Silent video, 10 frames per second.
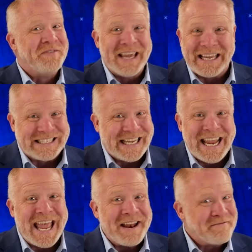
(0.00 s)
You
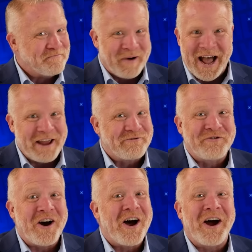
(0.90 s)
see it? By
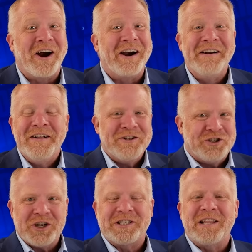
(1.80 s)
far.
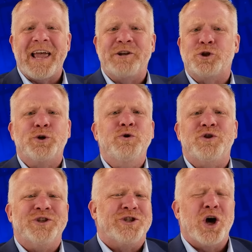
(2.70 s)
Just like
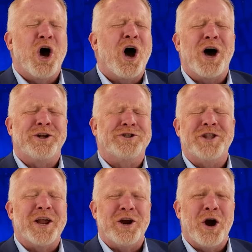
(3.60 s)
Truth is the hottest
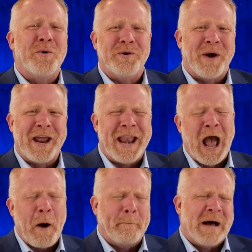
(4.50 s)
thing going right
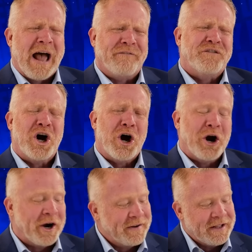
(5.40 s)
now, by
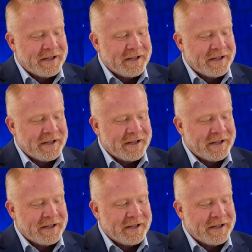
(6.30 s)
far.